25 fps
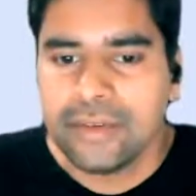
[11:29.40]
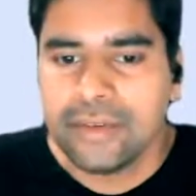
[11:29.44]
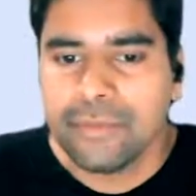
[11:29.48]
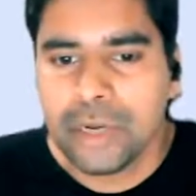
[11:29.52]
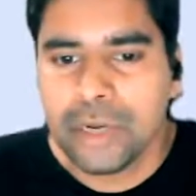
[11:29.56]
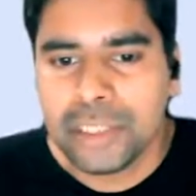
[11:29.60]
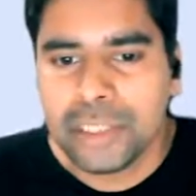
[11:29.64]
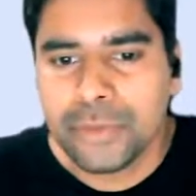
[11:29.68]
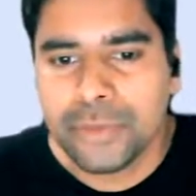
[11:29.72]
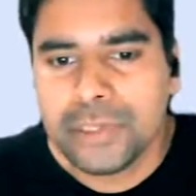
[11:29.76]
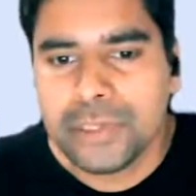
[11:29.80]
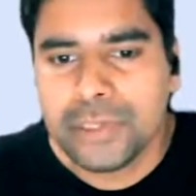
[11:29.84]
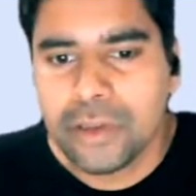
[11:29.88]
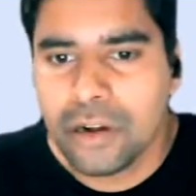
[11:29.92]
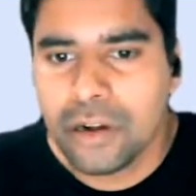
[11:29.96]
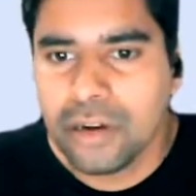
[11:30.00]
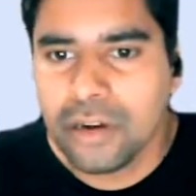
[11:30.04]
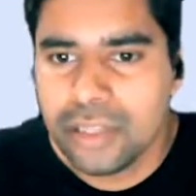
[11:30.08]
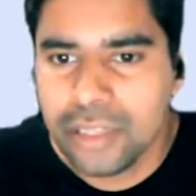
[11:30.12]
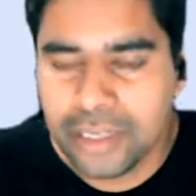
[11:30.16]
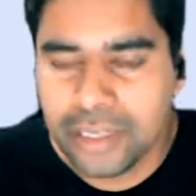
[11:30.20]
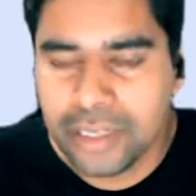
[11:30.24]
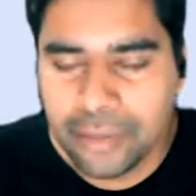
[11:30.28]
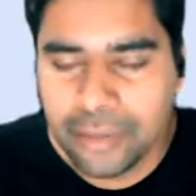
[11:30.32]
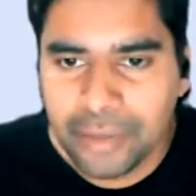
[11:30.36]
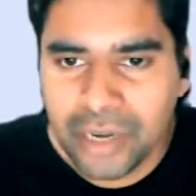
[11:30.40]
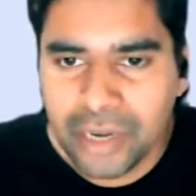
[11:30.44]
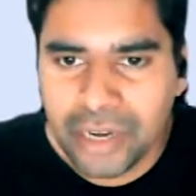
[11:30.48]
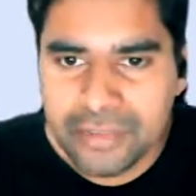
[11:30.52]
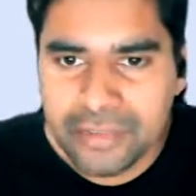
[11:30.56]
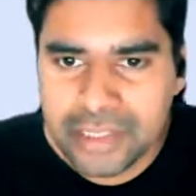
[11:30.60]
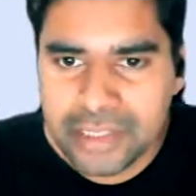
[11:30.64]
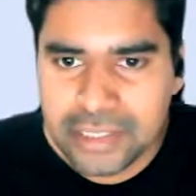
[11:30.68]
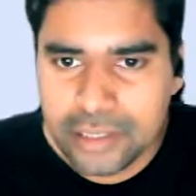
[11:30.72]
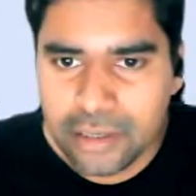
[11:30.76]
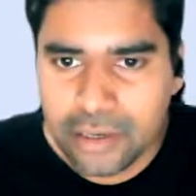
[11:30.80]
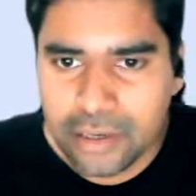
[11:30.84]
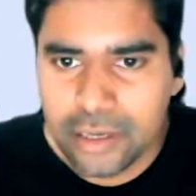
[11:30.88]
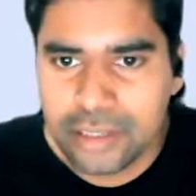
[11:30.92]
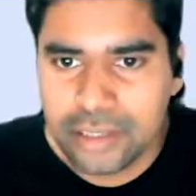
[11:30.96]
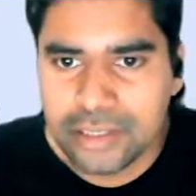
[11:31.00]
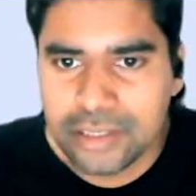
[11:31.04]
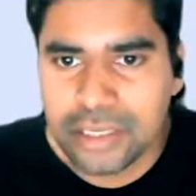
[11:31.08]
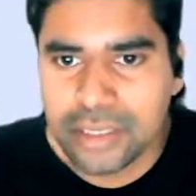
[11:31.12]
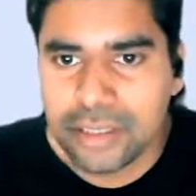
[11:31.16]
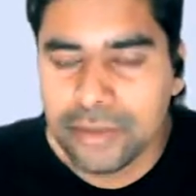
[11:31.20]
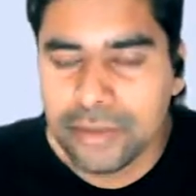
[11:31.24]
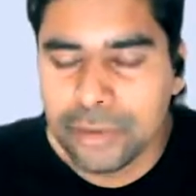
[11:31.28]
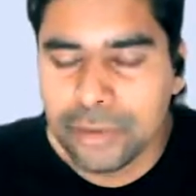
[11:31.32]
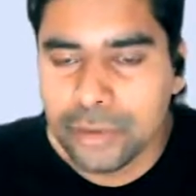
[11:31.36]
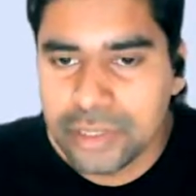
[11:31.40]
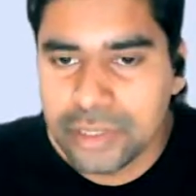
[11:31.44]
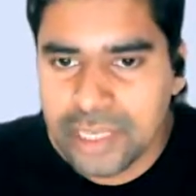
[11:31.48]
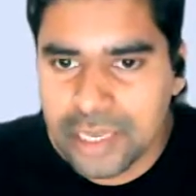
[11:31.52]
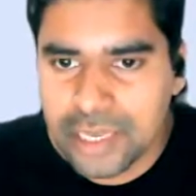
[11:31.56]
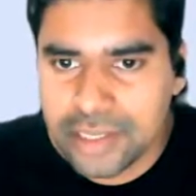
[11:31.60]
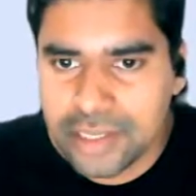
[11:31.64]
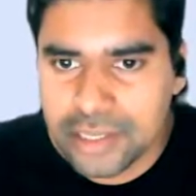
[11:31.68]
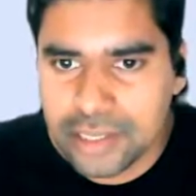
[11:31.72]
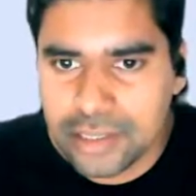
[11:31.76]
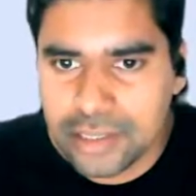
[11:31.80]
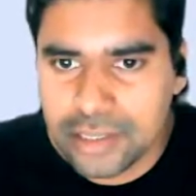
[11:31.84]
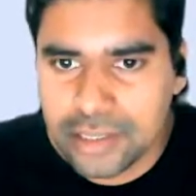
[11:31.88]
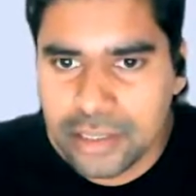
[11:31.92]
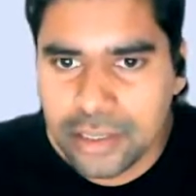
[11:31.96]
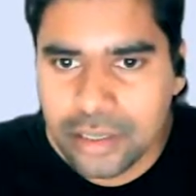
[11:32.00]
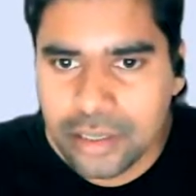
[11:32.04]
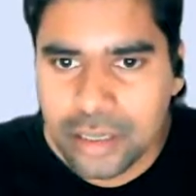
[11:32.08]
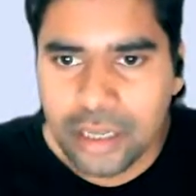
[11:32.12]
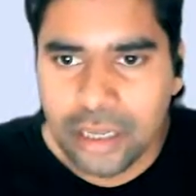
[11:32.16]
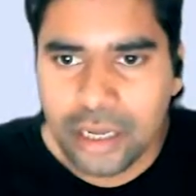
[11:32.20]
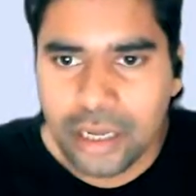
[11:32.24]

Once we solved the privacy laws and use cases,